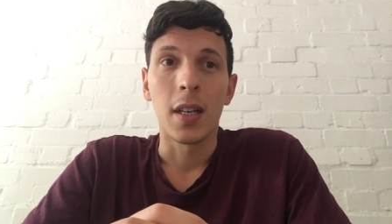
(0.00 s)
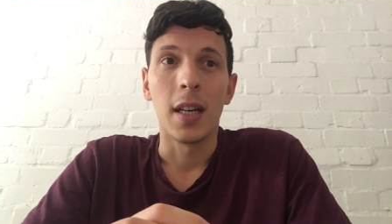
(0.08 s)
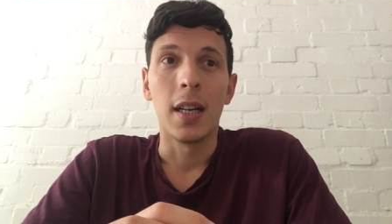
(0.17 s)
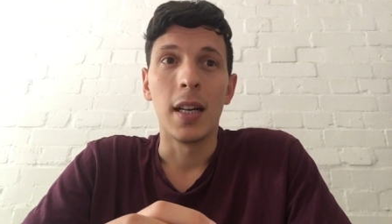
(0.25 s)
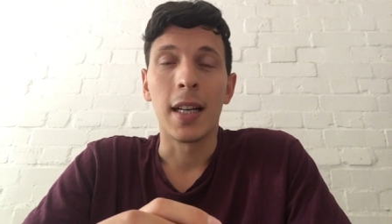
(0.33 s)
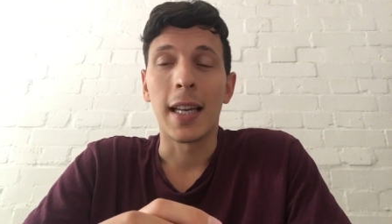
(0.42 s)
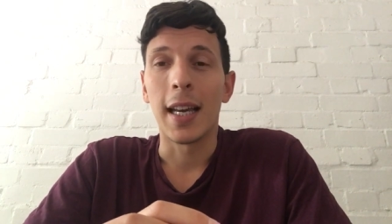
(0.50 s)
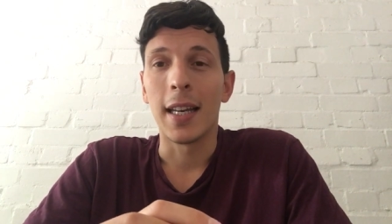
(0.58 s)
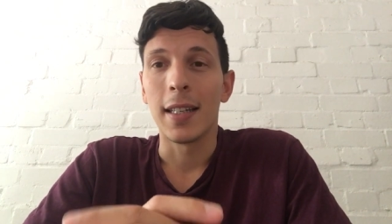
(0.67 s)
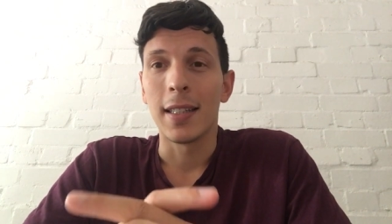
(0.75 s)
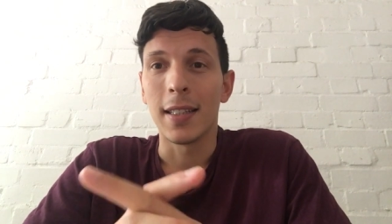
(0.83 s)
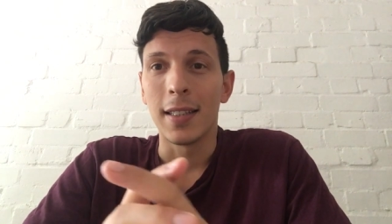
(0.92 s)

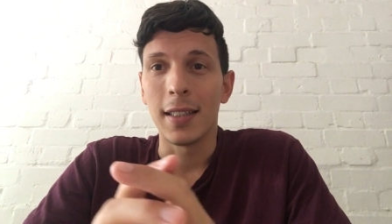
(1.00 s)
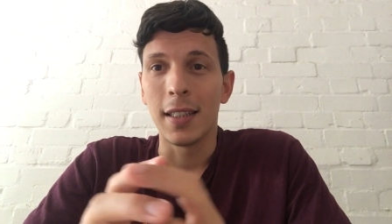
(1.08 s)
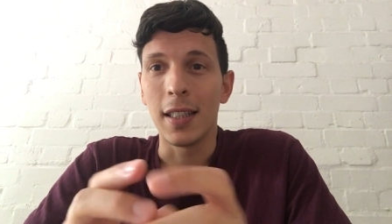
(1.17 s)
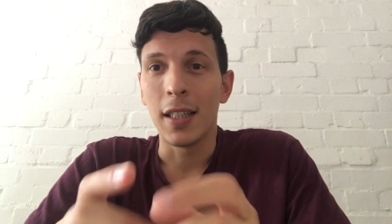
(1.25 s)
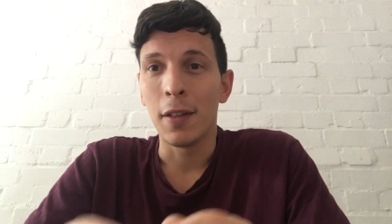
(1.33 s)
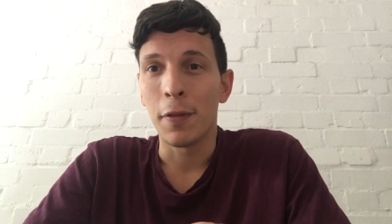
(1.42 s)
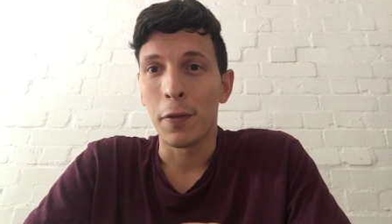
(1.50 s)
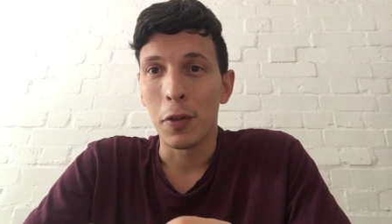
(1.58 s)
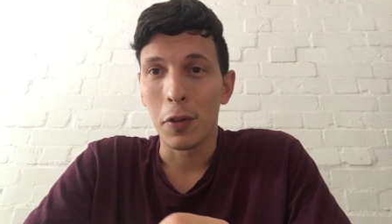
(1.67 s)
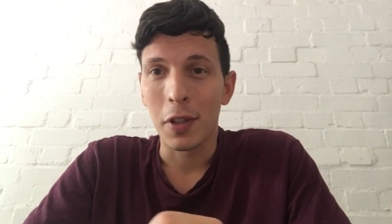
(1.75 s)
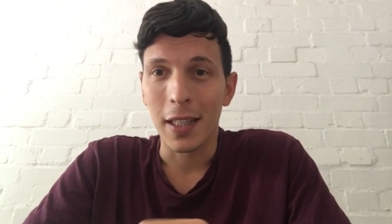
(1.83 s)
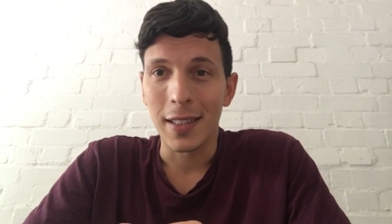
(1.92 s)
Again, if
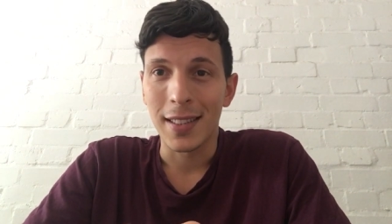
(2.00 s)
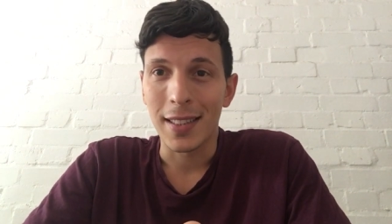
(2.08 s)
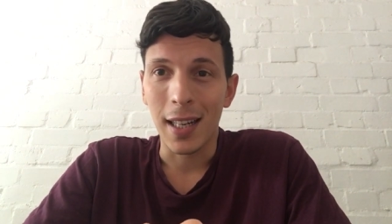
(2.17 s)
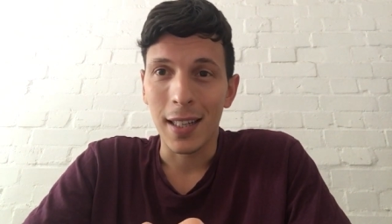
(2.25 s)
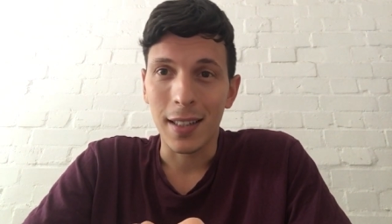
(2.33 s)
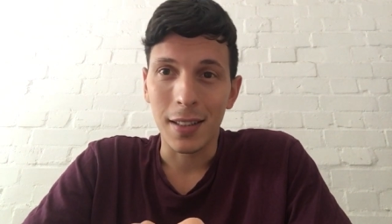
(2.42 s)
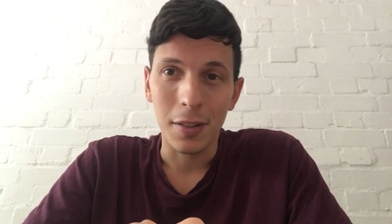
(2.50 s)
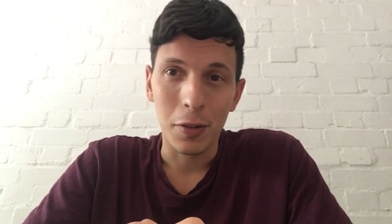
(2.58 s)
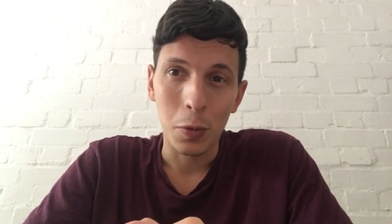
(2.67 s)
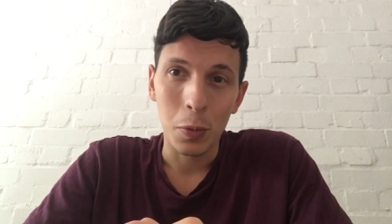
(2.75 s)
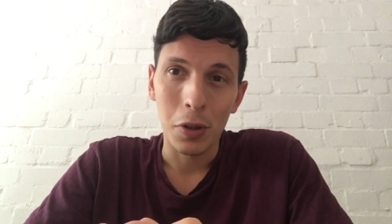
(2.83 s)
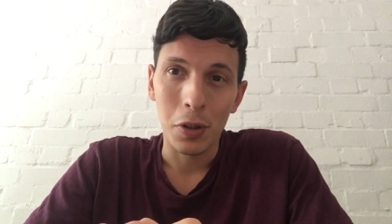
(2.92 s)
you can cycle
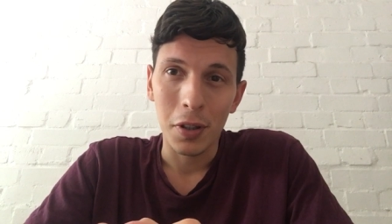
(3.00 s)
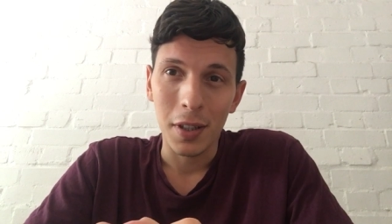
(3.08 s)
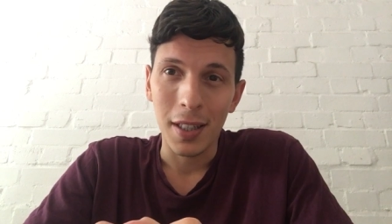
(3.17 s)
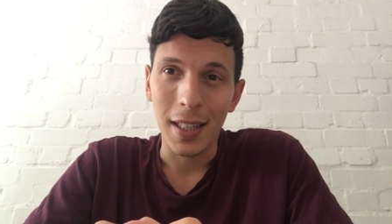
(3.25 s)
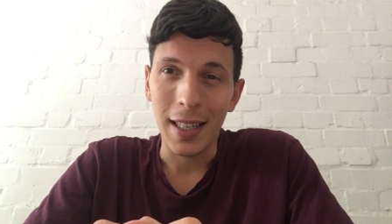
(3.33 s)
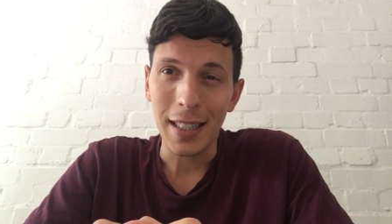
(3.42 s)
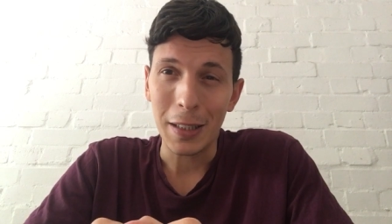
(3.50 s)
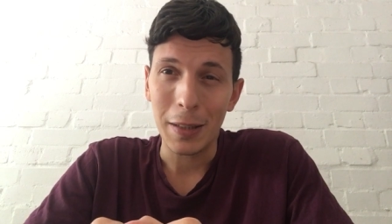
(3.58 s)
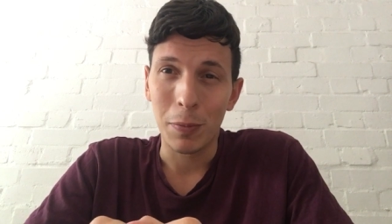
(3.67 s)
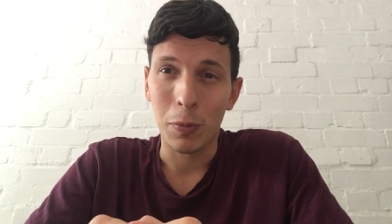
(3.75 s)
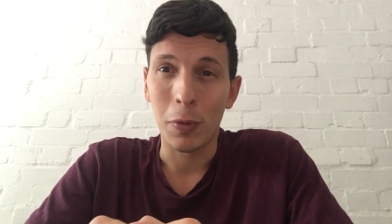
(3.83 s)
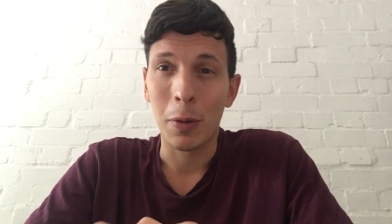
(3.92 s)
to work, it's
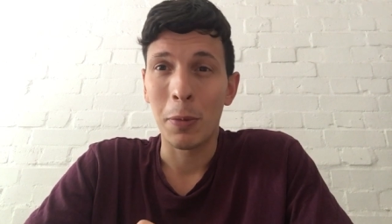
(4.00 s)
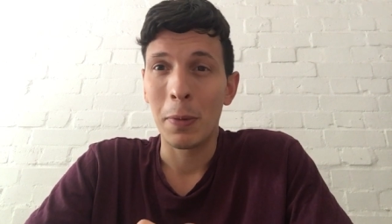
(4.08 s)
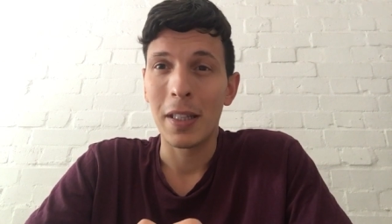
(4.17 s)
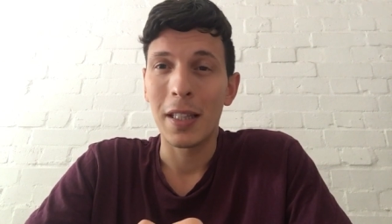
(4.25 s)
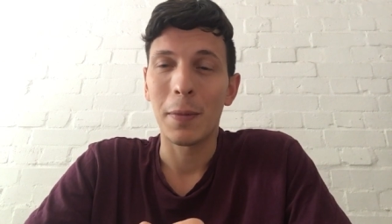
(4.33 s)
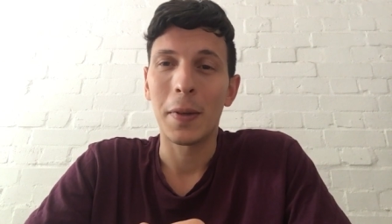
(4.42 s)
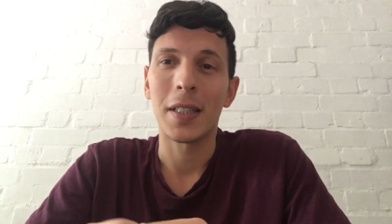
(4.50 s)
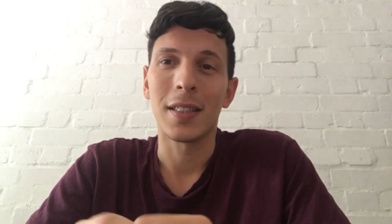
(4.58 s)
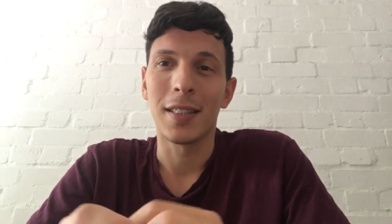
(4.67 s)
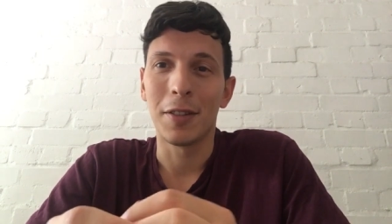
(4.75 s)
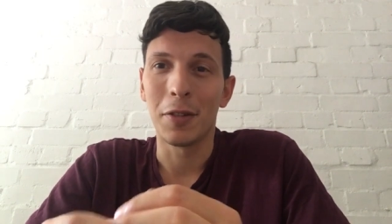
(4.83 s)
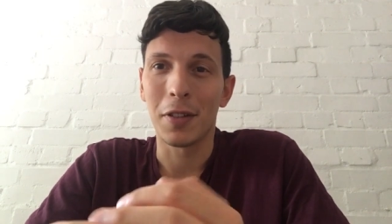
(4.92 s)
probably the best
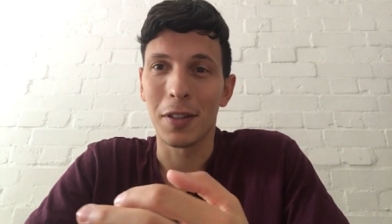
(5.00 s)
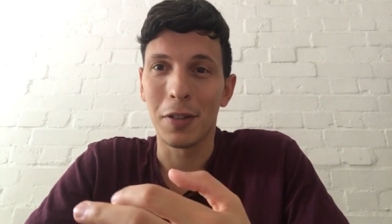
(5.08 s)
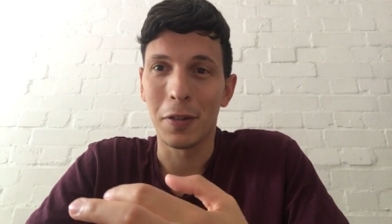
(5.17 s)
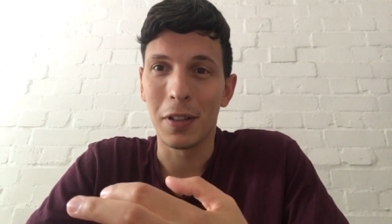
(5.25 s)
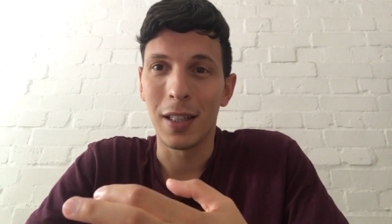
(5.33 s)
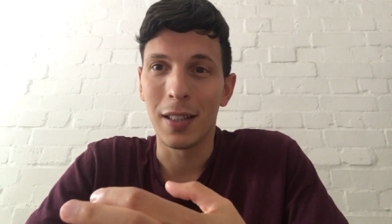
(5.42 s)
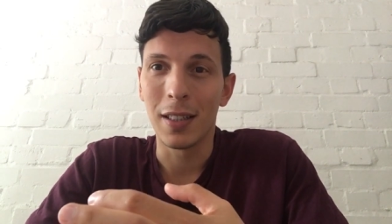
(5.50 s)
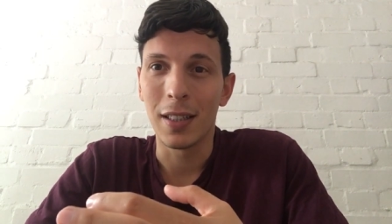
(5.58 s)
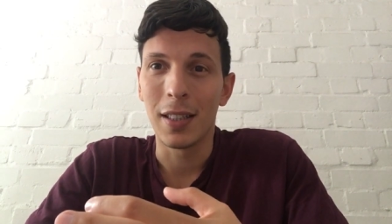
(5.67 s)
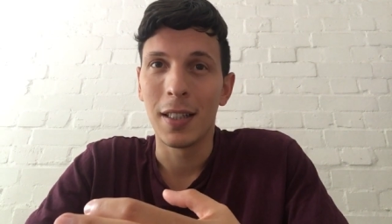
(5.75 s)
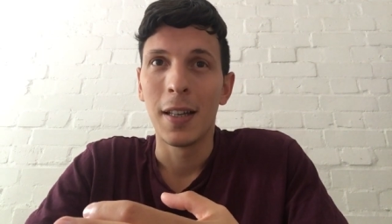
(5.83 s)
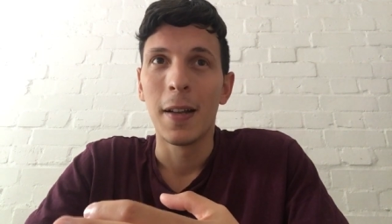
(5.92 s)
thing you can do in
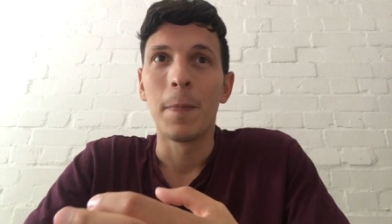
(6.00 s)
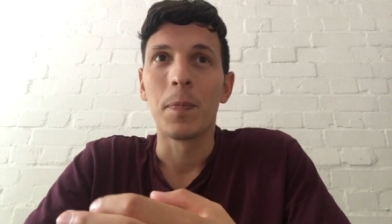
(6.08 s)
London,